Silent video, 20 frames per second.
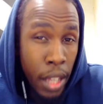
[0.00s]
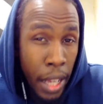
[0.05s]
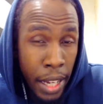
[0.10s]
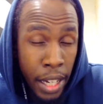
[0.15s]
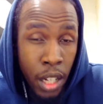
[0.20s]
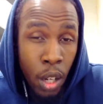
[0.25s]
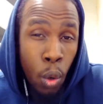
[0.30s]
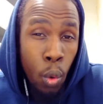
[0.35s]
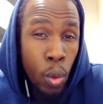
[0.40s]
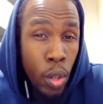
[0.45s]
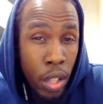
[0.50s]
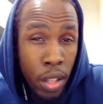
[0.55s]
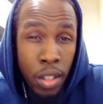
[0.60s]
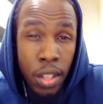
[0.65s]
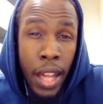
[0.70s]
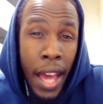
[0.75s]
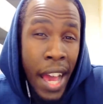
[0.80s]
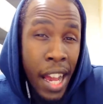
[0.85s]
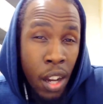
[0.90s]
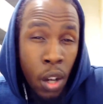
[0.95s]
they know the
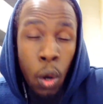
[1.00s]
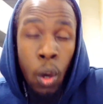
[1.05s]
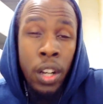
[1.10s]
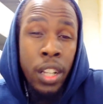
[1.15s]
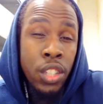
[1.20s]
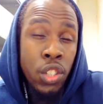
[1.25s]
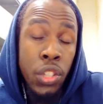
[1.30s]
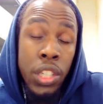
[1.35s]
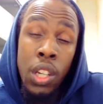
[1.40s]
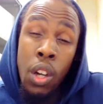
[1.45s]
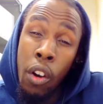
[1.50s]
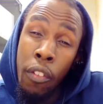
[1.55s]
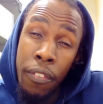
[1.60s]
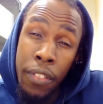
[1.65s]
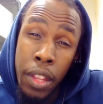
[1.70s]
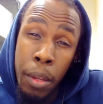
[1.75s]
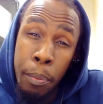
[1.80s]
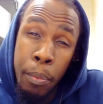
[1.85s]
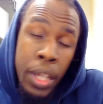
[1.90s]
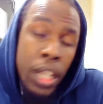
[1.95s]
psychology of
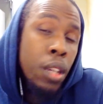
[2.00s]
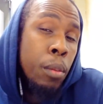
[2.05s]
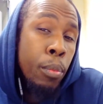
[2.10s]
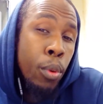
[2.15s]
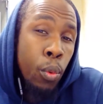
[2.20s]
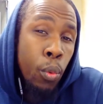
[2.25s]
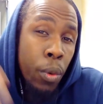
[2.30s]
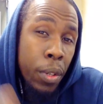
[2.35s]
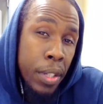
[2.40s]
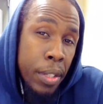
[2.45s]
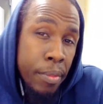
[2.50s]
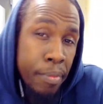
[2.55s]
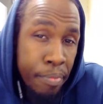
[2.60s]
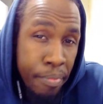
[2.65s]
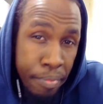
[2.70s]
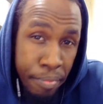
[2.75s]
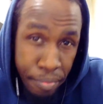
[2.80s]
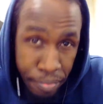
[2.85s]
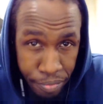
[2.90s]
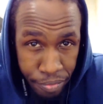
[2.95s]
the people.
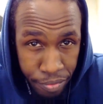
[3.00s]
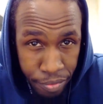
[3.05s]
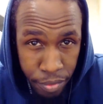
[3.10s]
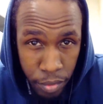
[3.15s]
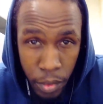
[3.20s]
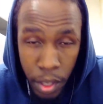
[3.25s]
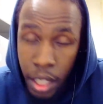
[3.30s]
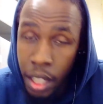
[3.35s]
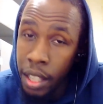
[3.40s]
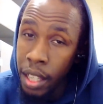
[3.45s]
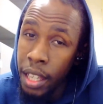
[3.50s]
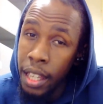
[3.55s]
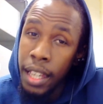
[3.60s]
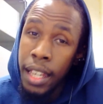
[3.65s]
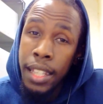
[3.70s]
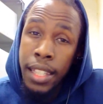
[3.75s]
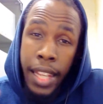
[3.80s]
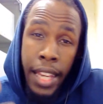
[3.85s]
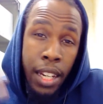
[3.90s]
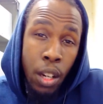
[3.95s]

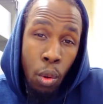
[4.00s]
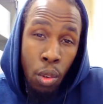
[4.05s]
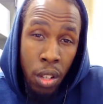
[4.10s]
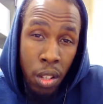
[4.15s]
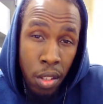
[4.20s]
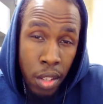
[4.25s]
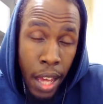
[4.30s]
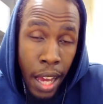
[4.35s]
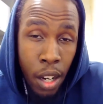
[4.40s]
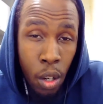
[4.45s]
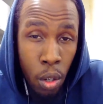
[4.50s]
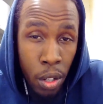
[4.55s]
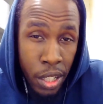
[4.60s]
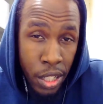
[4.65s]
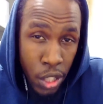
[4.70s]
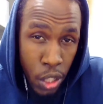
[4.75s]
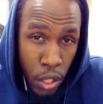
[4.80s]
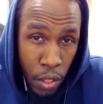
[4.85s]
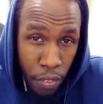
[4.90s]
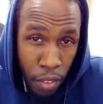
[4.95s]
They know the
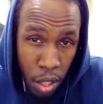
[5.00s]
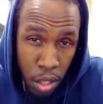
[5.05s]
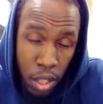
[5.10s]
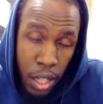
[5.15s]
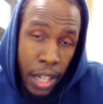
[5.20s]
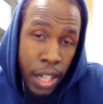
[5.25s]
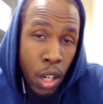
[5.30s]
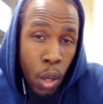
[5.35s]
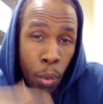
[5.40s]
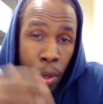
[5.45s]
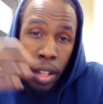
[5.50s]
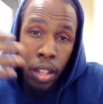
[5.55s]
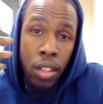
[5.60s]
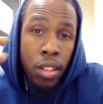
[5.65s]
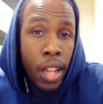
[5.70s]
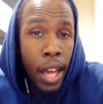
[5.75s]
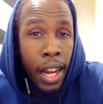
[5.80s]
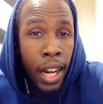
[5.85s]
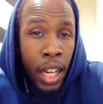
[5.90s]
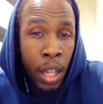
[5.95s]
psychology of us. They know
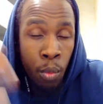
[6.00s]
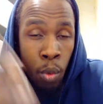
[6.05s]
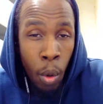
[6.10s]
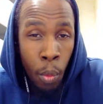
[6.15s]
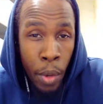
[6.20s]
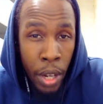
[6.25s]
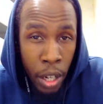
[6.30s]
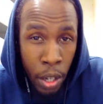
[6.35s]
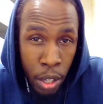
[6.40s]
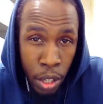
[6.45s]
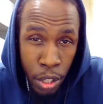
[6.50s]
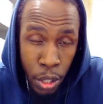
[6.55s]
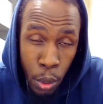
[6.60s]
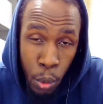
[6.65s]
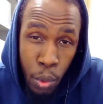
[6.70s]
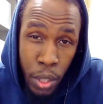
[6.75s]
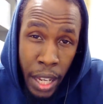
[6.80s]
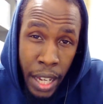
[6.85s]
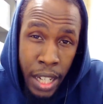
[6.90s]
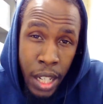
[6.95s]
exactly what we're going to
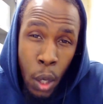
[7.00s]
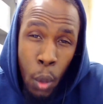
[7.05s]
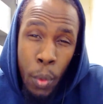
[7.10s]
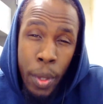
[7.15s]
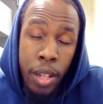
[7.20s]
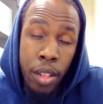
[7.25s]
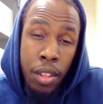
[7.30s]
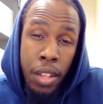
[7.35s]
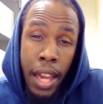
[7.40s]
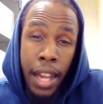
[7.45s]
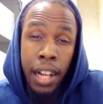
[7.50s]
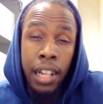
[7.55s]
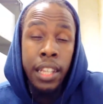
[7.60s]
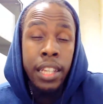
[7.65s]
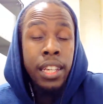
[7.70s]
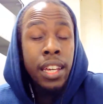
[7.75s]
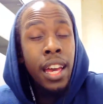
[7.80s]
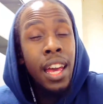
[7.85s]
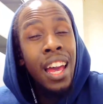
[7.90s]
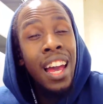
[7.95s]
do. They know
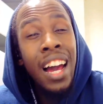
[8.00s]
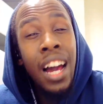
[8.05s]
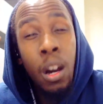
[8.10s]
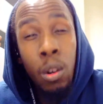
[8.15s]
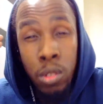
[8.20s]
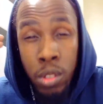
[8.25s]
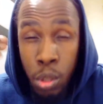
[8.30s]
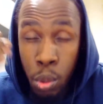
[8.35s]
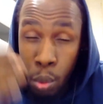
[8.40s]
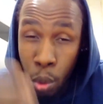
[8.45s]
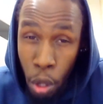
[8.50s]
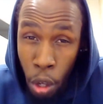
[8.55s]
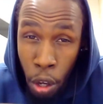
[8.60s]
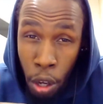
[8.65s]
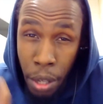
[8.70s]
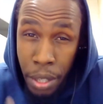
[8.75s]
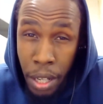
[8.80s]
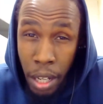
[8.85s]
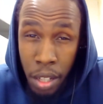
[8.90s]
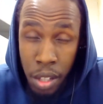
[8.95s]
exactly how to
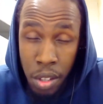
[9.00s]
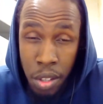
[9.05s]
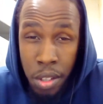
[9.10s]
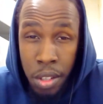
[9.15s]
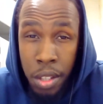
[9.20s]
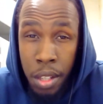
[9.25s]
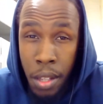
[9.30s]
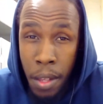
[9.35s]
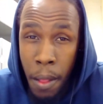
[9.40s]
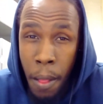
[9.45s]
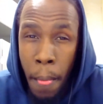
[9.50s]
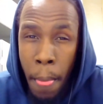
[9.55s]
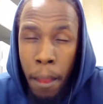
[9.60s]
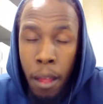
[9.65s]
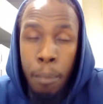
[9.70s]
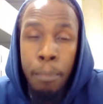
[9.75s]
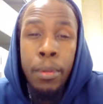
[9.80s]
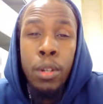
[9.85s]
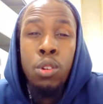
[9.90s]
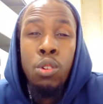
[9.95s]
herd us,
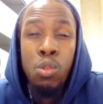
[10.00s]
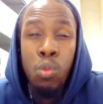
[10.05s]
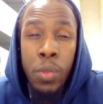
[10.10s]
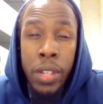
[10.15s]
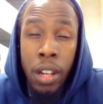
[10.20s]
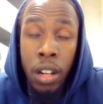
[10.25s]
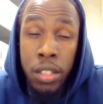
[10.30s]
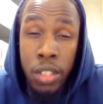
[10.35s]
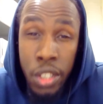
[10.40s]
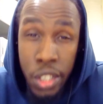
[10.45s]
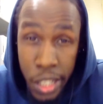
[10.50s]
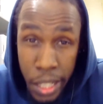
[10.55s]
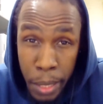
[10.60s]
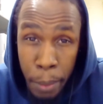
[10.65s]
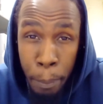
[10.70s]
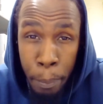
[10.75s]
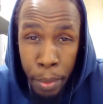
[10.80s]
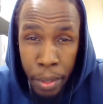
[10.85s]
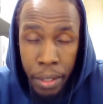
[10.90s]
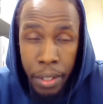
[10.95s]
because we are
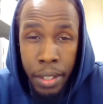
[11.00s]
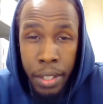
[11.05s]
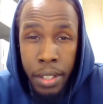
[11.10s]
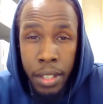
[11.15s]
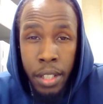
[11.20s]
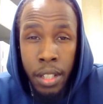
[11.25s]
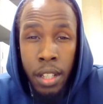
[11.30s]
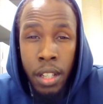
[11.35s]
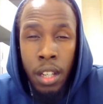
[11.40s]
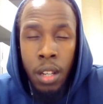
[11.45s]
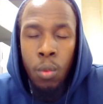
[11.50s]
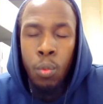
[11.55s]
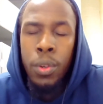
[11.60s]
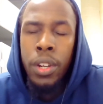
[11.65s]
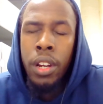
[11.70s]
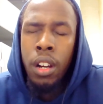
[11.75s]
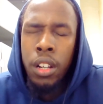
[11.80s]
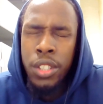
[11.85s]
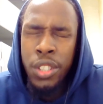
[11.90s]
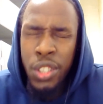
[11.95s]
sheep. We
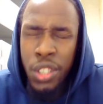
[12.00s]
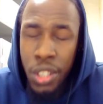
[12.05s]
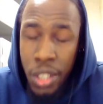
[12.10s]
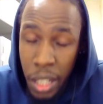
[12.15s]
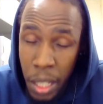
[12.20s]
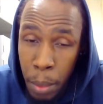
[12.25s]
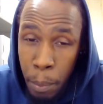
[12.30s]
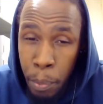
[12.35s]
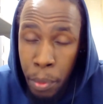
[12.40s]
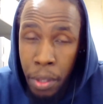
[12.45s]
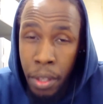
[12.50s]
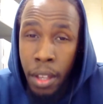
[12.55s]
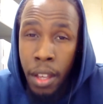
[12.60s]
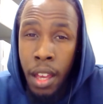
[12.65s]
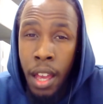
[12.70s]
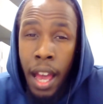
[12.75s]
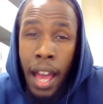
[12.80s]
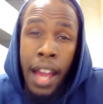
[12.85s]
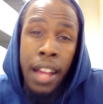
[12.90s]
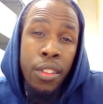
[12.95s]
are sheep.
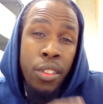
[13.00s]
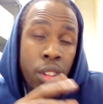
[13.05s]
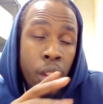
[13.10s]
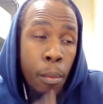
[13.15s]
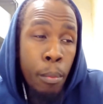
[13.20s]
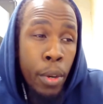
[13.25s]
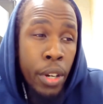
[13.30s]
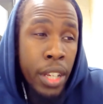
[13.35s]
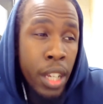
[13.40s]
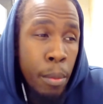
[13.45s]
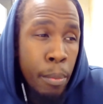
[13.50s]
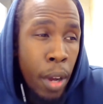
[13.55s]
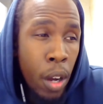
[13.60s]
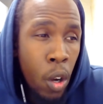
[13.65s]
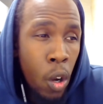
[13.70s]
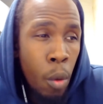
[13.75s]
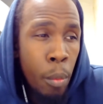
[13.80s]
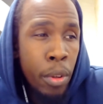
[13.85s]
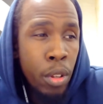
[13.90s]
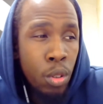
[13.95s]
I had somebody in my
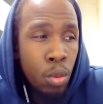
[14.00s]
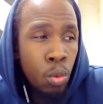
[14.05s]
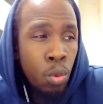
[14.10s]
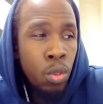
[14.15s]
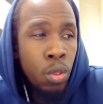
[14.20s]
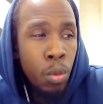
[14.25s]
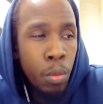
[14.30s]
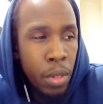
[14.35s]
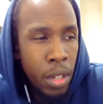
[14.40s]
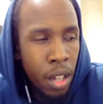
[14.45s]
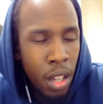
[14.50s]
comments also,